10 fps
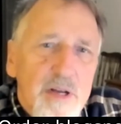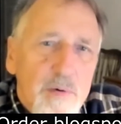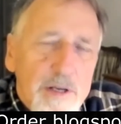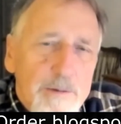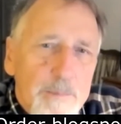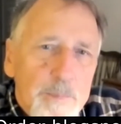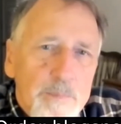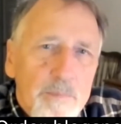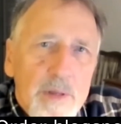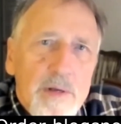theory,
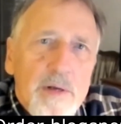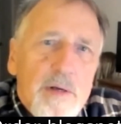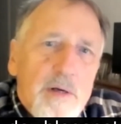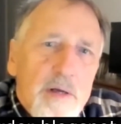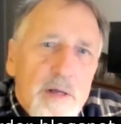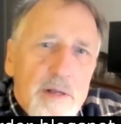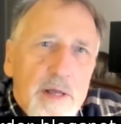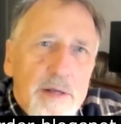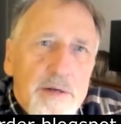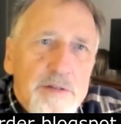
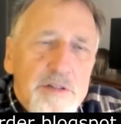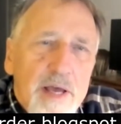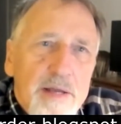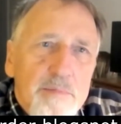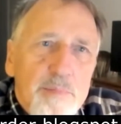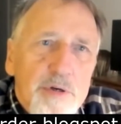and it's at